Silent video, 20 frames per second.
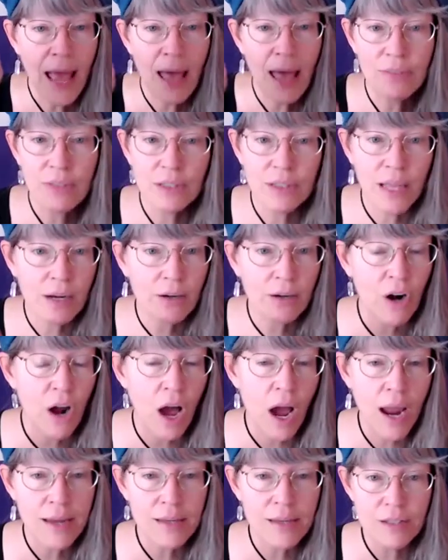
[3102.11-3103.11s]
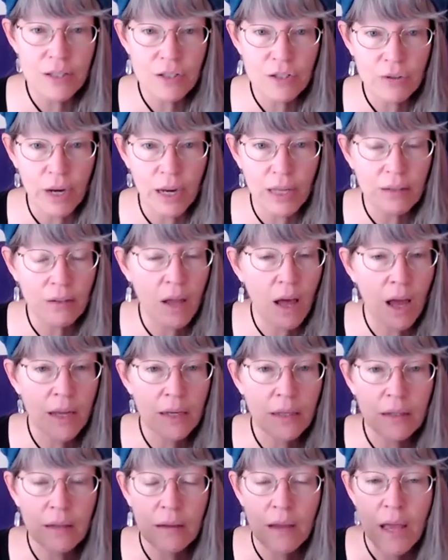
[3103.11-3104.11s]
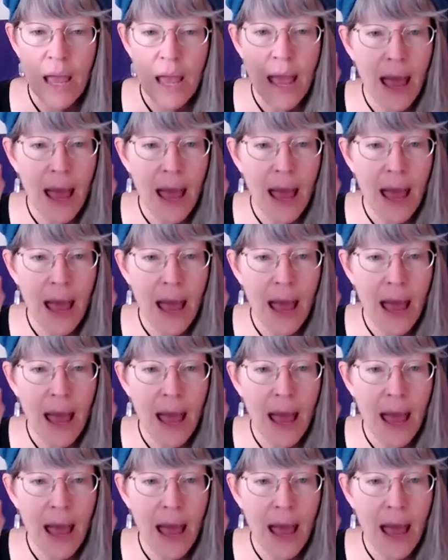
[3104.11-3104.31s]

and the letter I is a straight line,